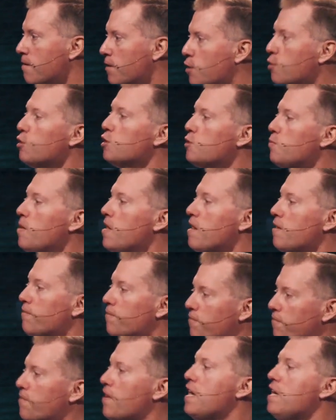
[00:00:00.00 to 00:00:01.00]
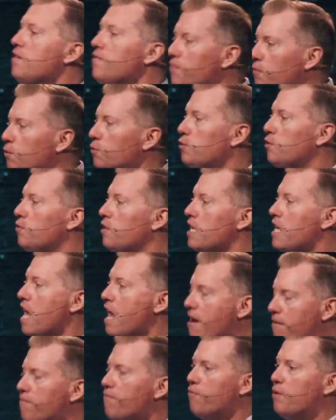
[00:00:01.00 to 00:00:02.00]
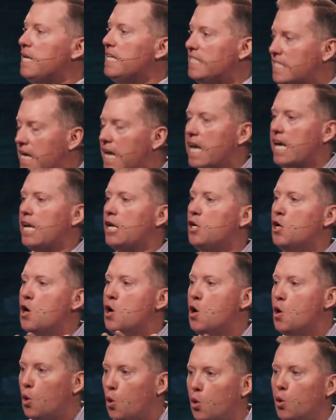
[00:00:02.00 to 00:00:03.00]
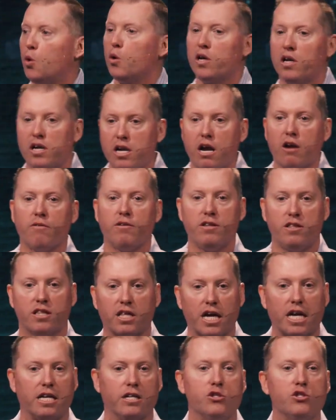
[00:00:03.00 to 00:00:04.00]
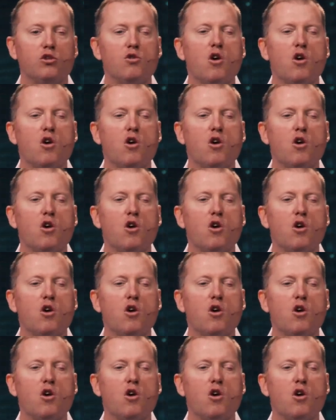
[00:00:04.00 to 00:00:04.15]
You're just being faithful to the everyday, ordinary things.